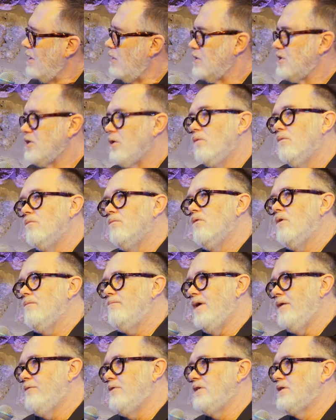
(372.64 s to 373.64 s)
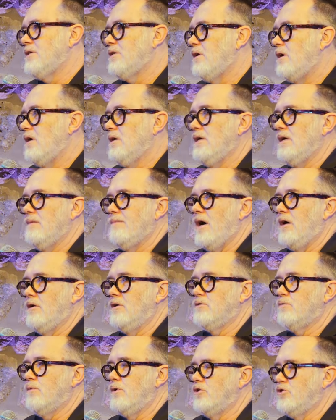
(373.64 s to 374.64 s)
But so what Mary's talking
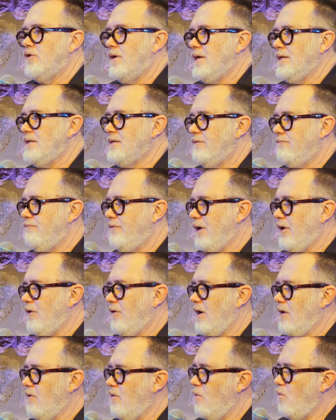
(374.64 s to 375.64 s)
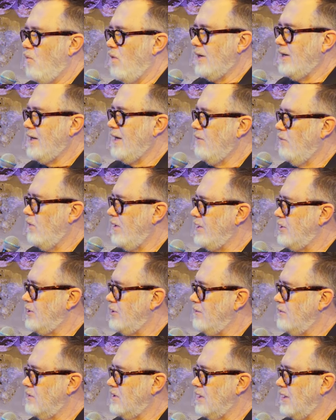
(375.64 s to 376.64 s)
about is we're trying to figure out what can we
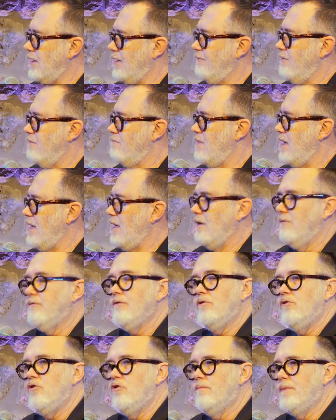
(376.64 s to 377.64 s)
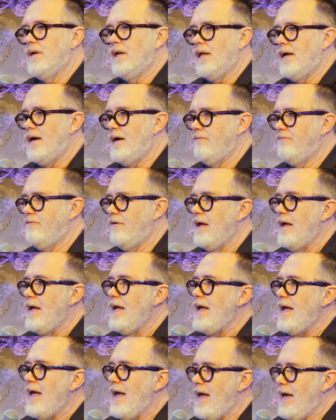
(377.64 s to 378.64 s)
do to live a meaningful human life
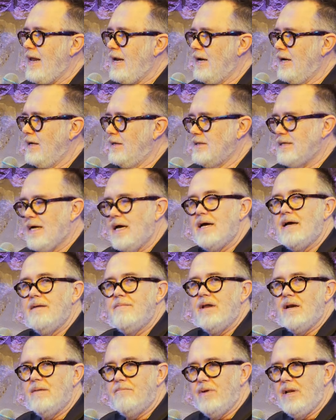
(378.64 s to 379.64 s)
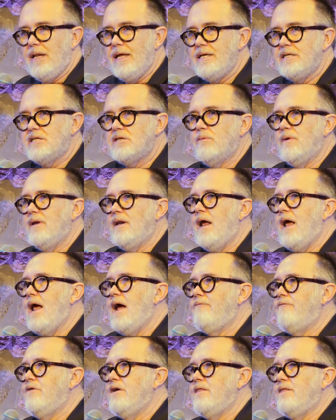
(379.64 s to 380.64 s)
in a time and a place when
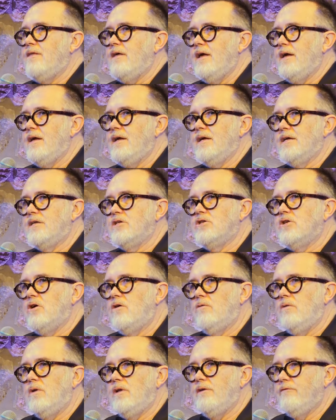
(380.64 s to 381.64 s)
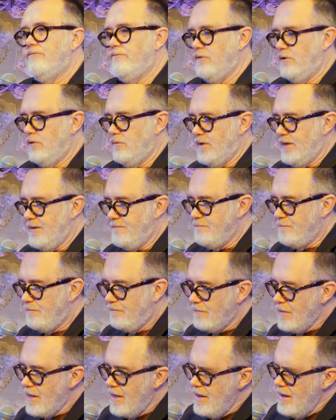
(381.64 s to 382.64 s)
everything is totally fluid.
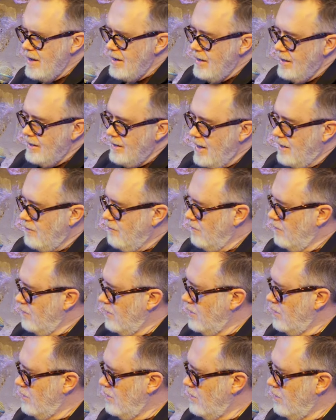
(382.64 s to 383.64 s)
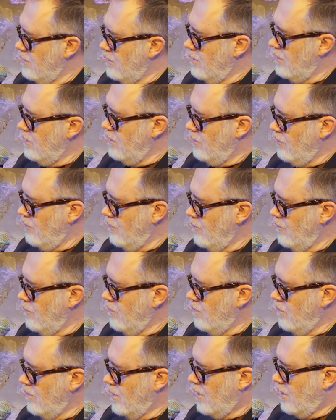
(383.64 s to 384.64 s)
Now,
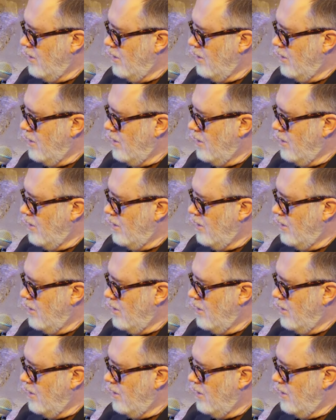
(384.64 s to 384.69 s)
you